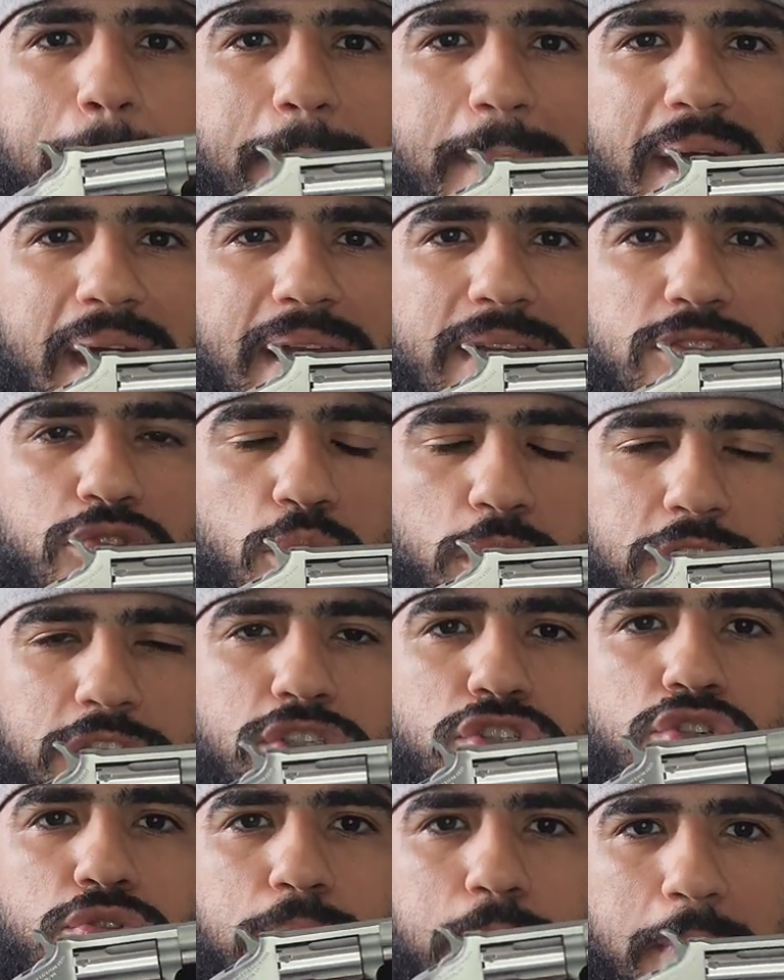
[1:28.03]

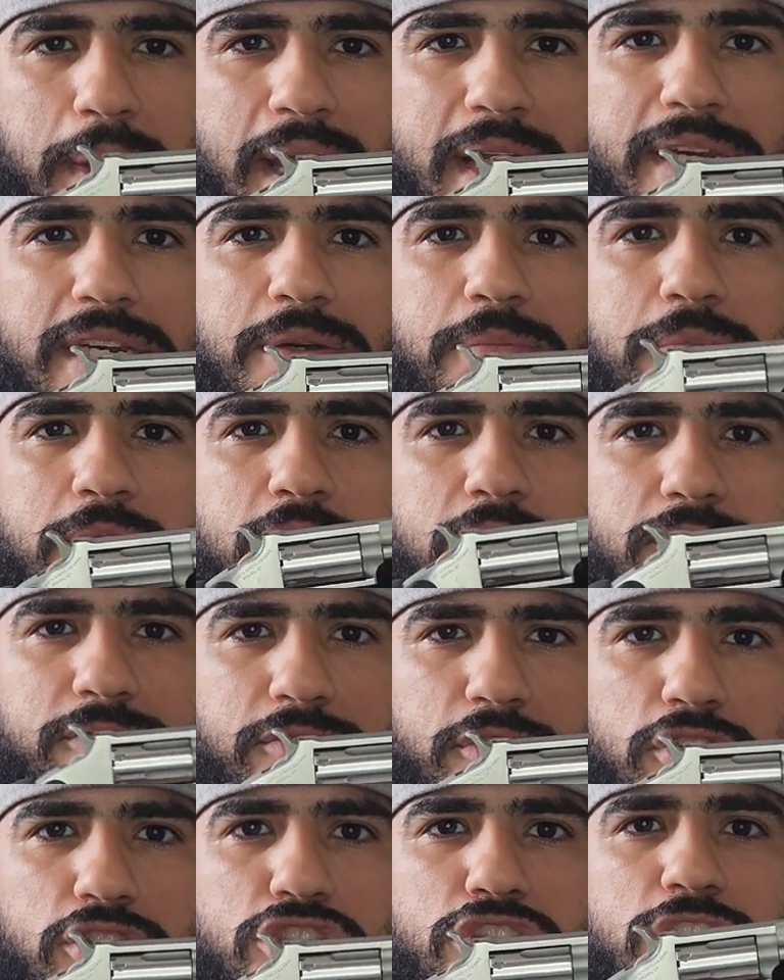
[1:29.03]
22 Magnum
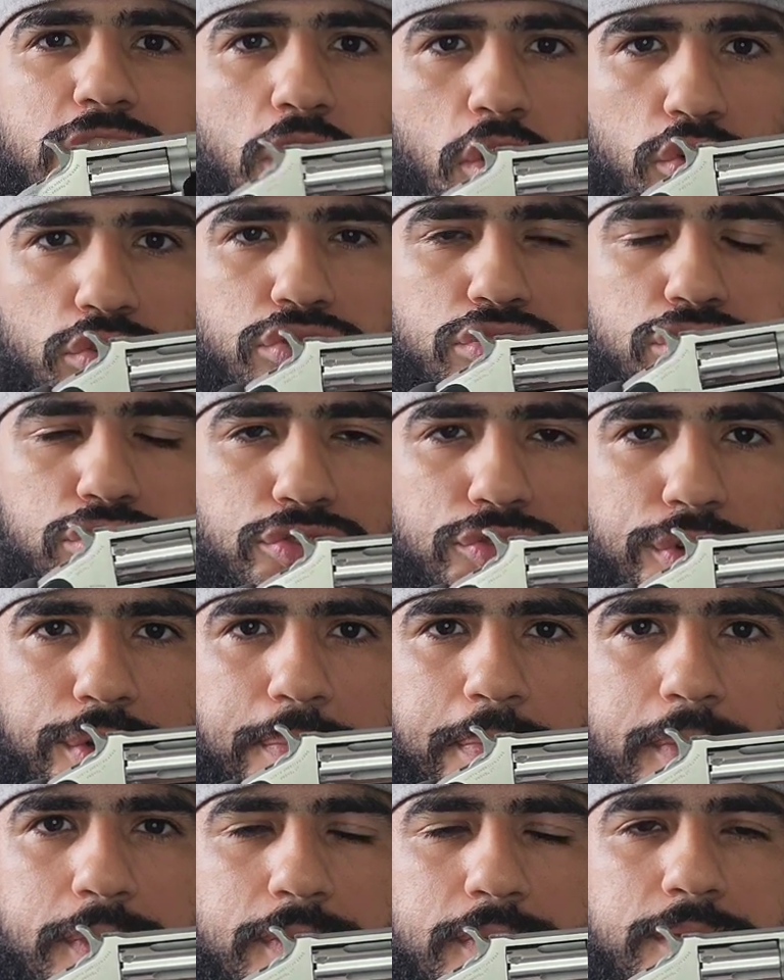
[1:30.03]
Conversion Holster
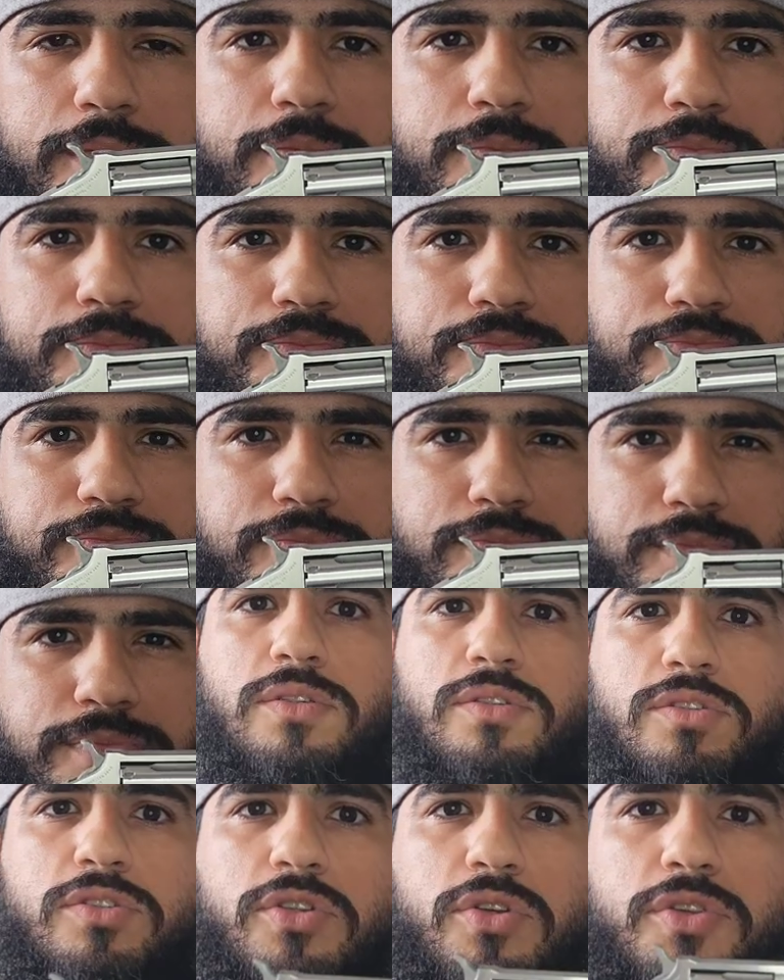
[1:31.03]
Grip.
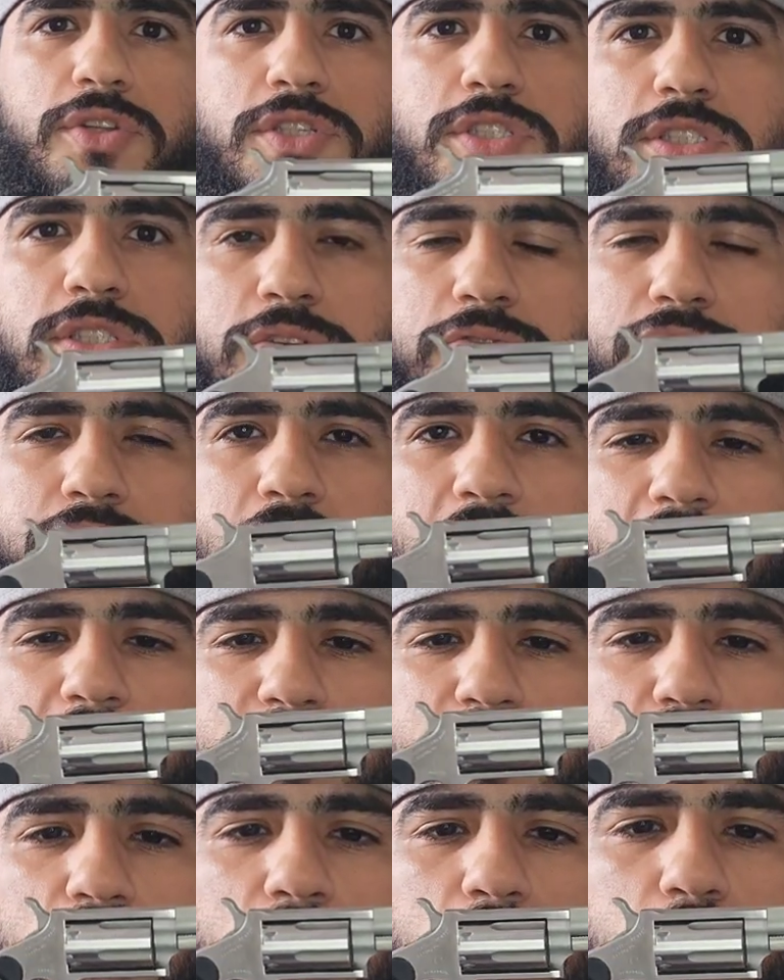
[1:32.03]
So this is a
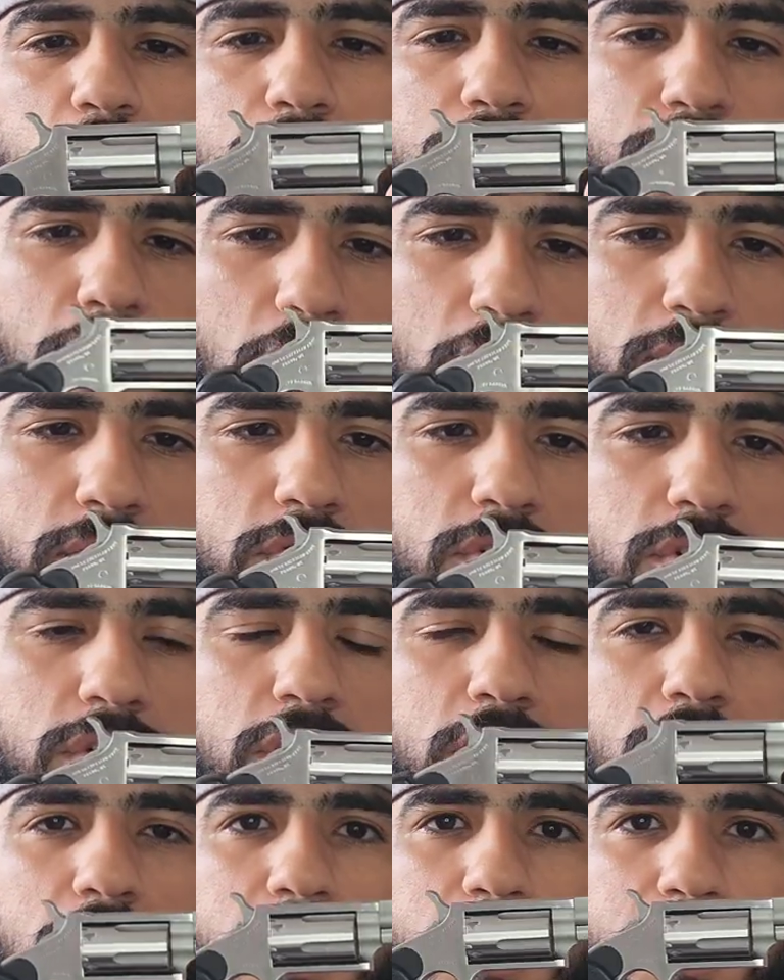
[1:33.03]
5-shot revolver.
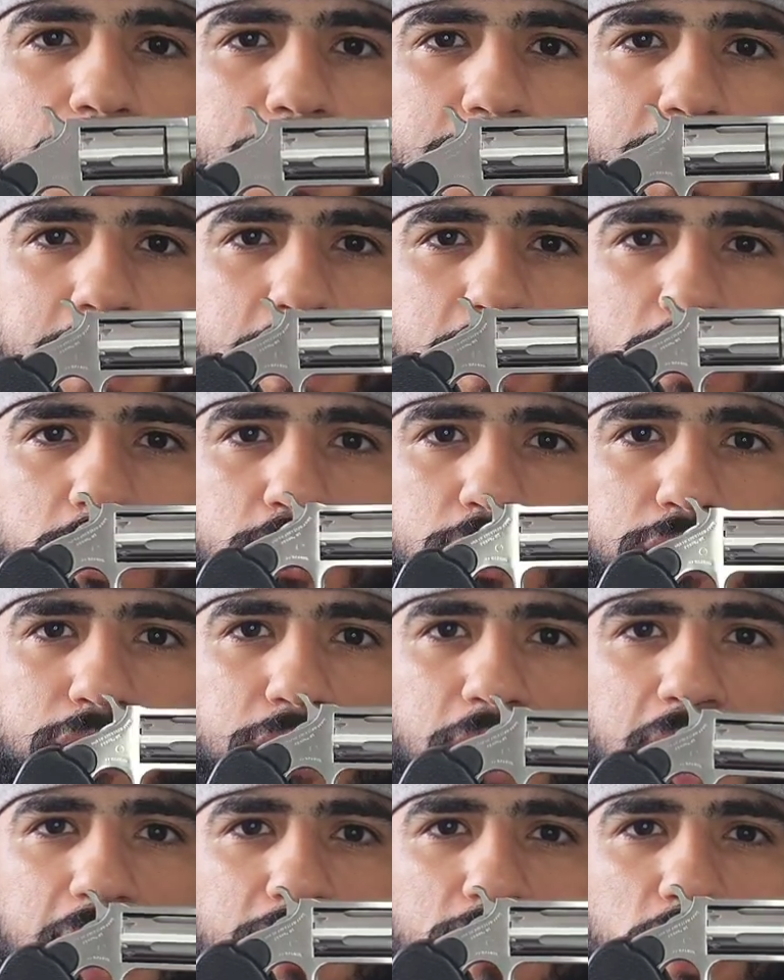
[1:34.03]
This thing holds
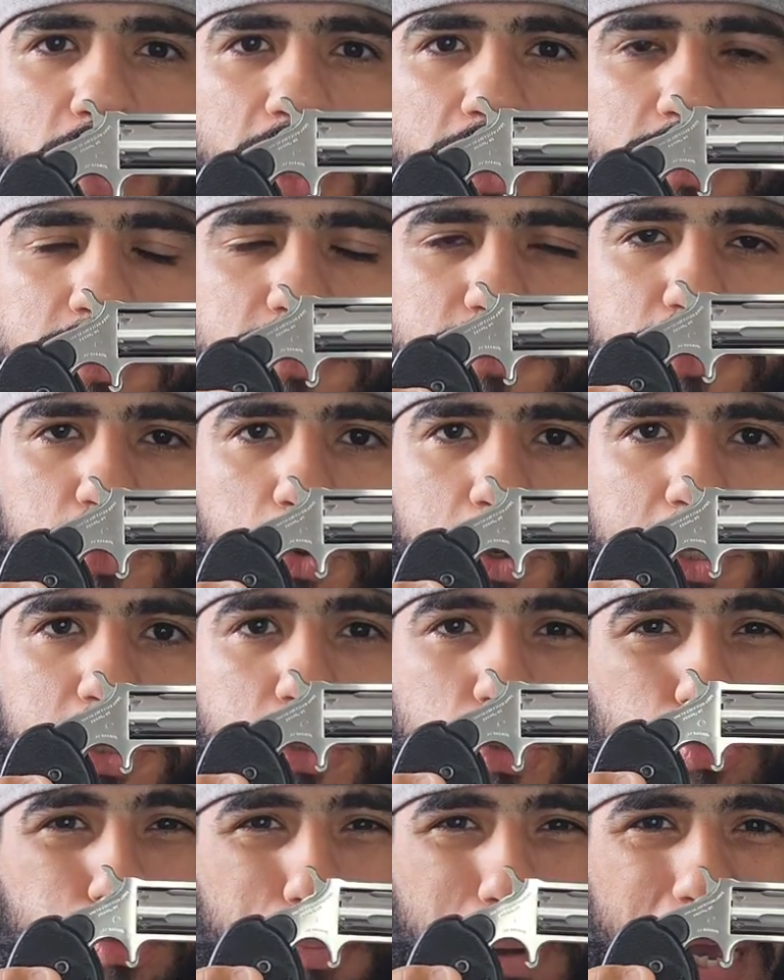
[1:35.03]
5 rounds of
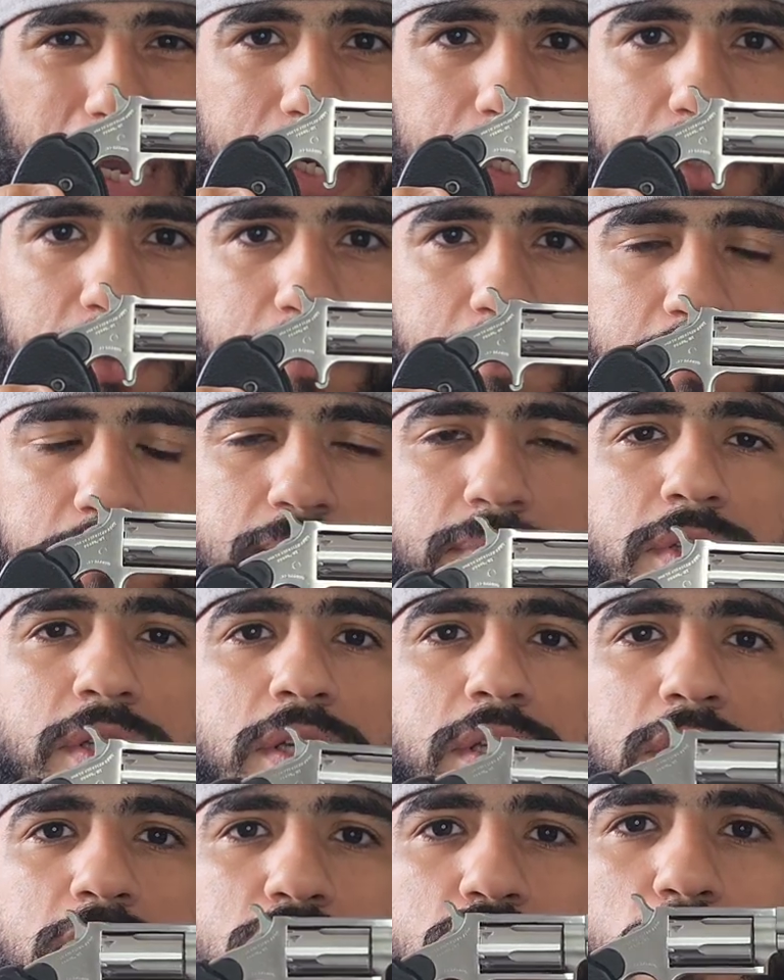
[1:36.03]
22 Magnum.
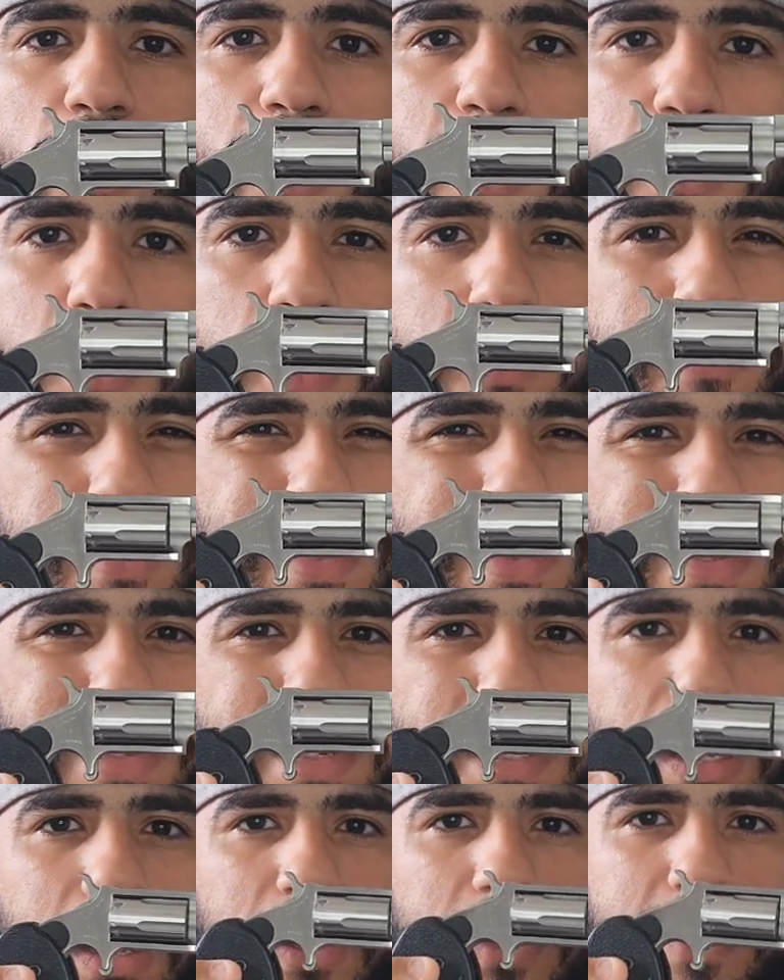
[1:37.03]
So I
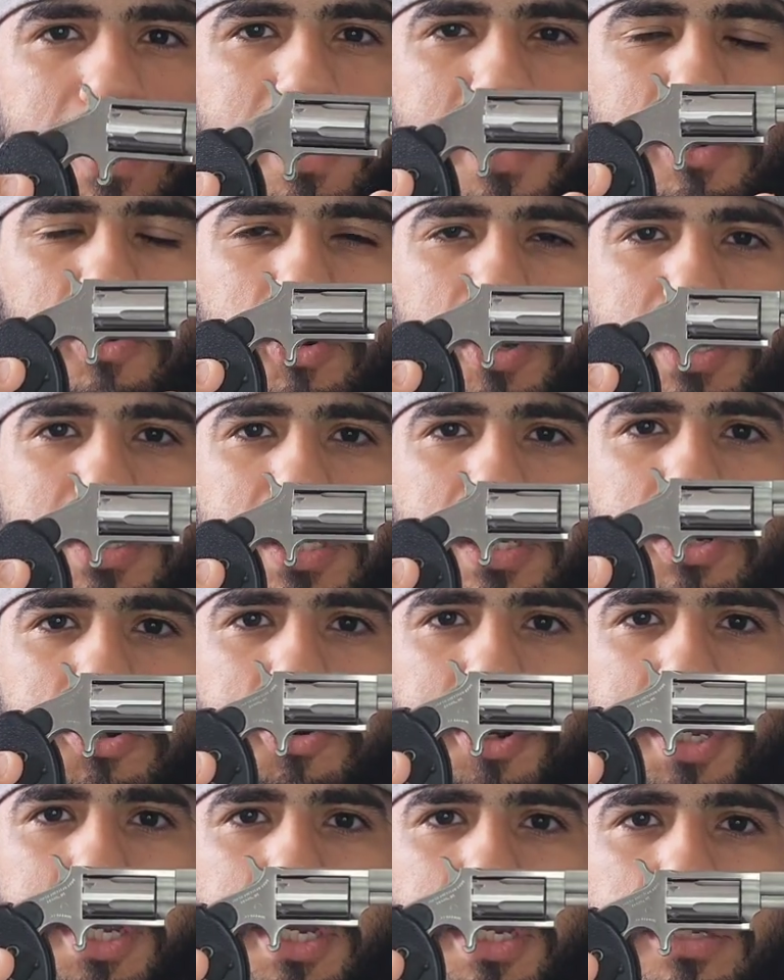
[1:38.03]
lovingly call it the noisy
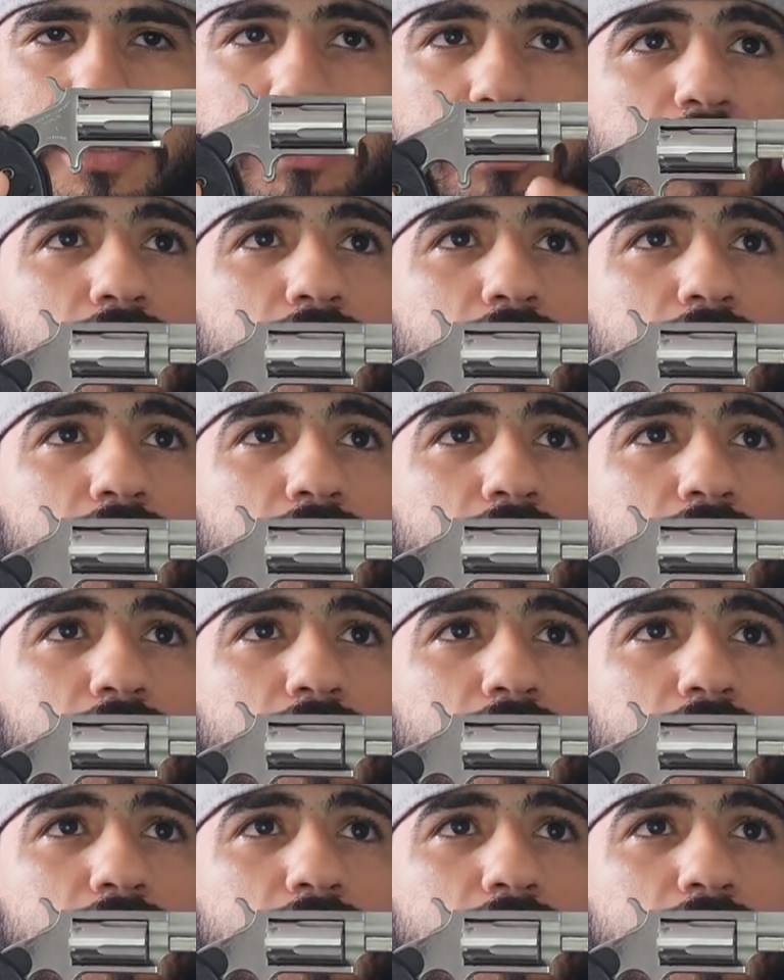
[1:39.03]
cricket.